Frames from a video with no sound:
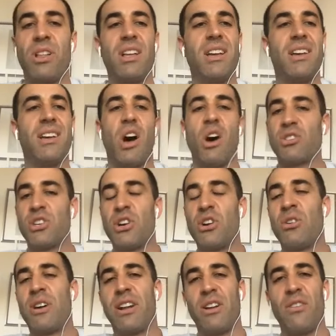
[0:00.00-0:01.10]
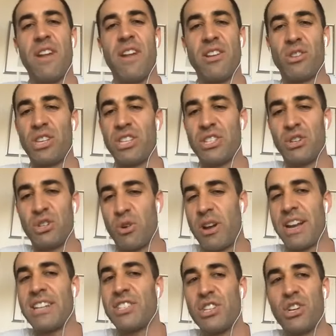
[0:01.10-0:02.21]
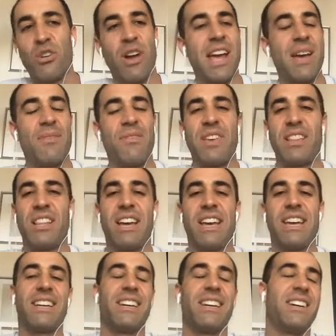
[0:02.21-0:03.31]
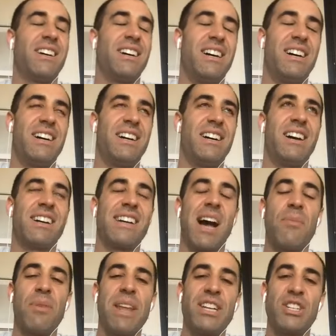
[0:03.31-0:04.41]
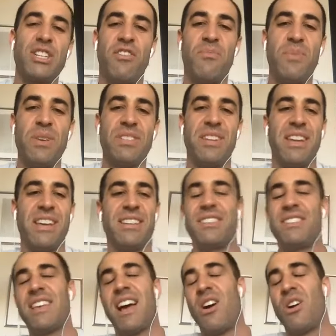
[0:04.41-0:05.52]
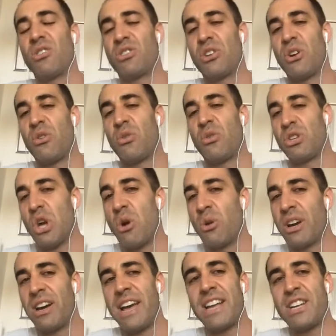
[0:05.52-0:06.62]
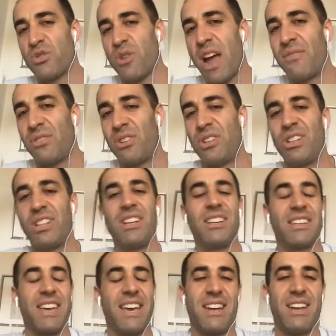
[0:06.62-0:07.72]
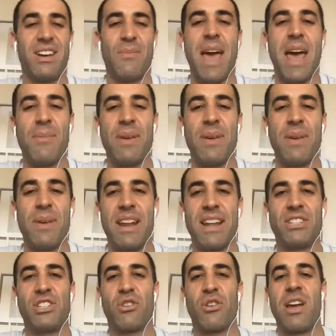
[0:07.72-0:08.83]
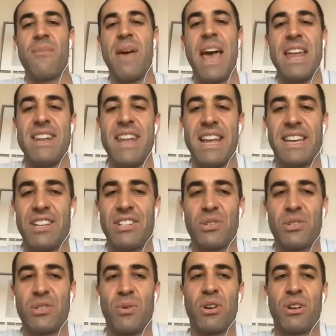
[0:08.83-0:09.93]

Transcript: Also, I don't know if any of your listeners are on Instagram. If they like uh, a combination of business, also yoga and travel, can um, add me on Instagram at Nate Ginsburg.